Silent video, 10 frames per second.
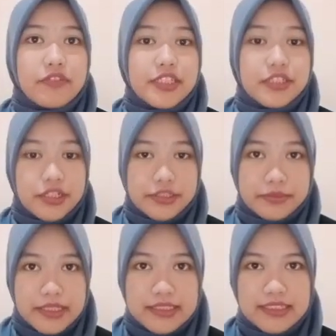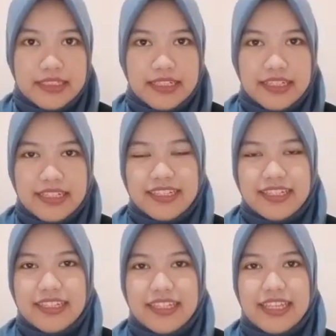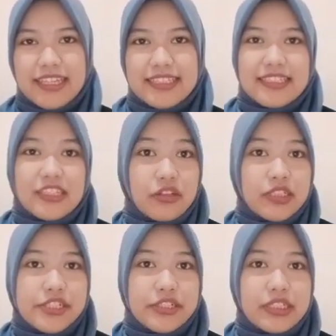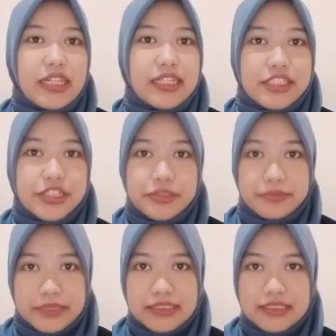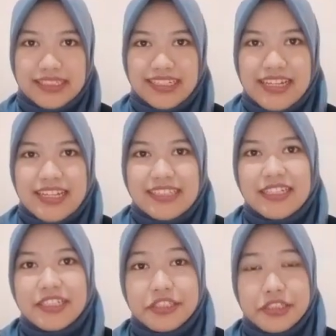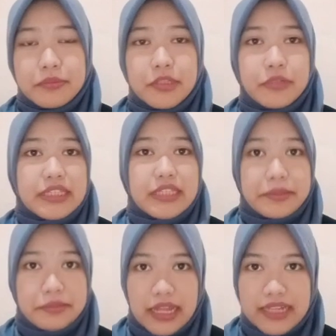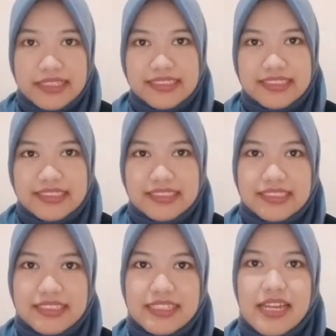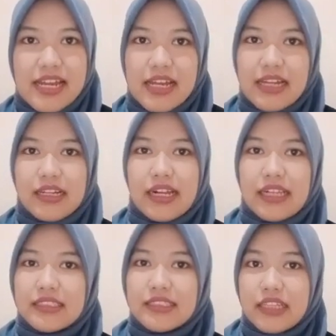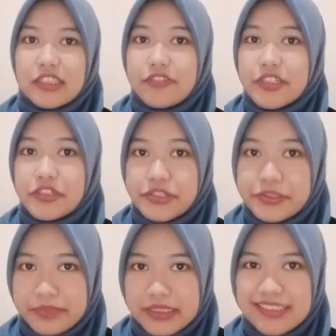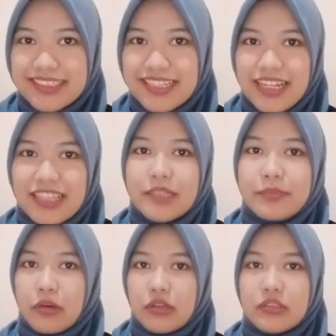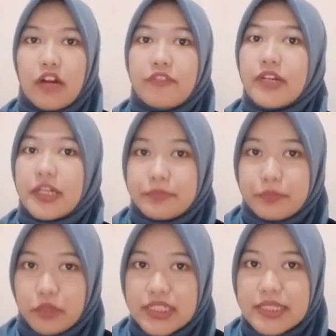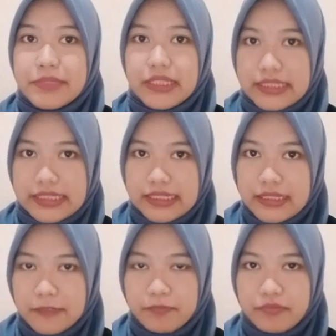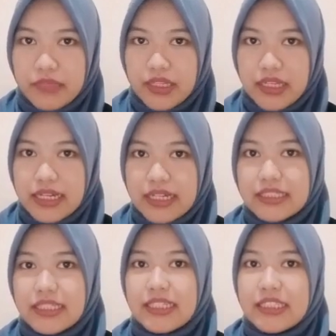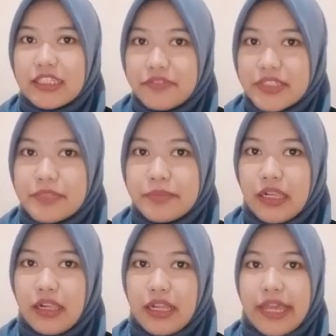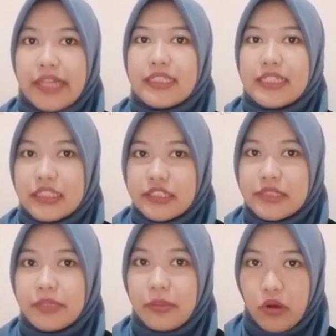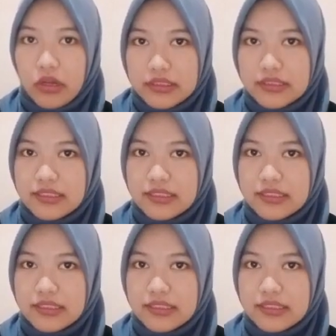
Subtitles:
of engagement is conditional engagement, the engagement with timeline, alternative engagement, the bond of responsibility, an indivisible and indivisible